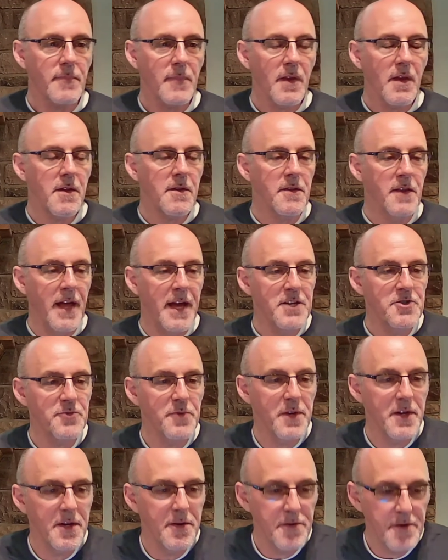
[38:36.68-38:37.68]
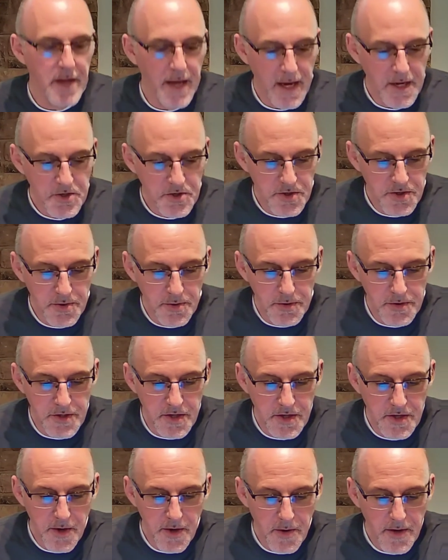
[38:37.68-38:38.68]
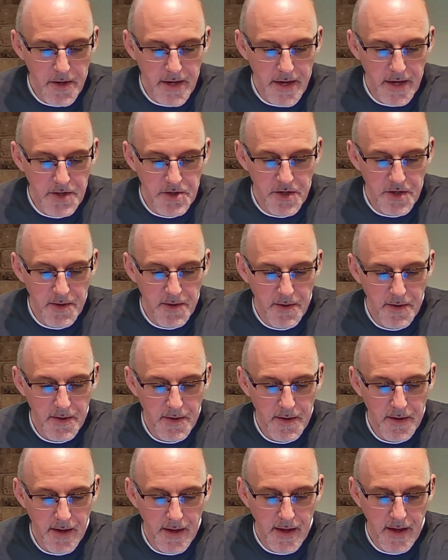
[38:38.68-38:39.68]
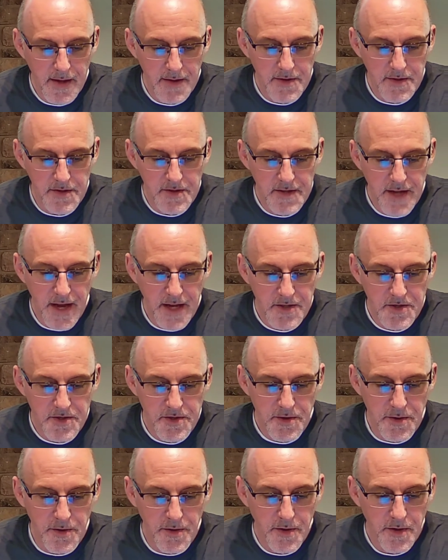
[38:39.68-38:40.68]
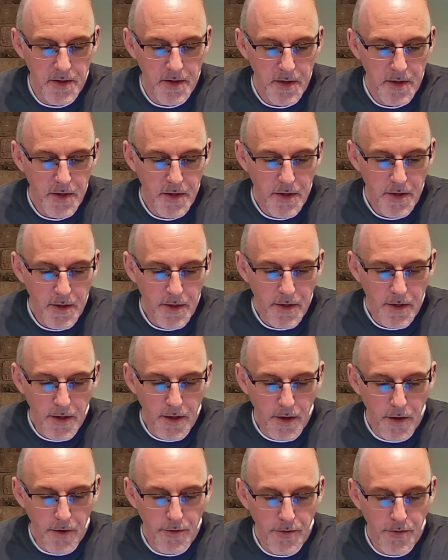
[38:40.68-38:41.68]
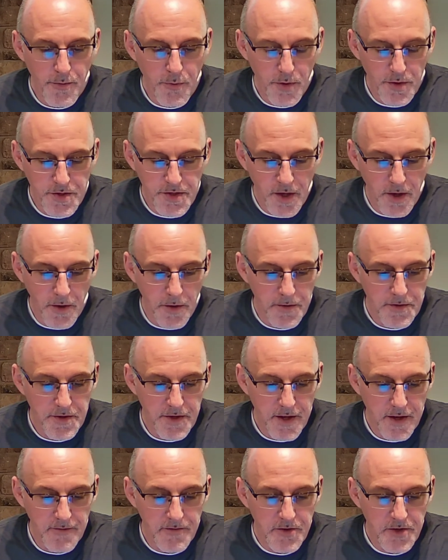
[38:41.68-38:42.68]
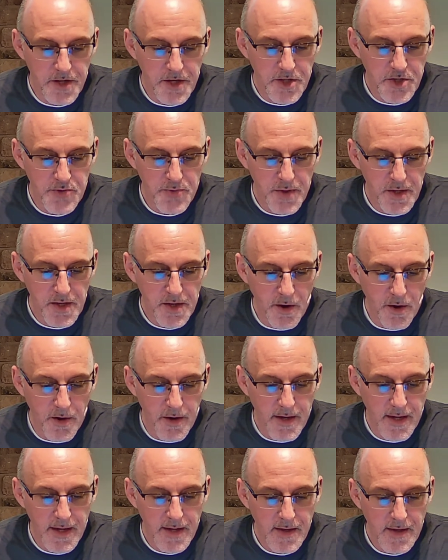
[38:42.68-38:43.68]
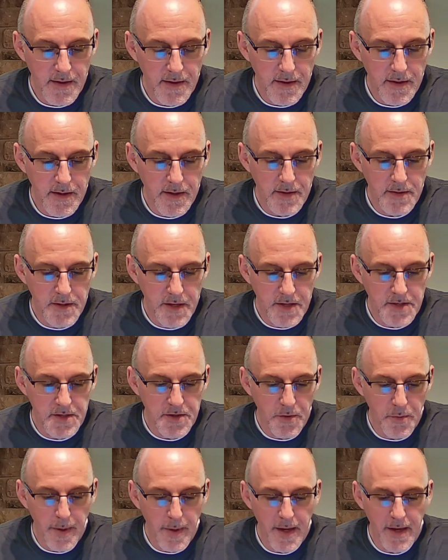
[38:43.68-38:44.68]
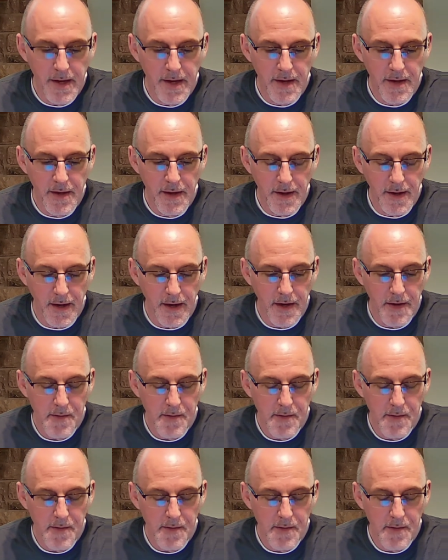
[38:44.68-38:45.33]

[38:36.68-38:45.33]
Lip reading: Last one here, national deterioration and disaster are the result of disregarding and disobeying God.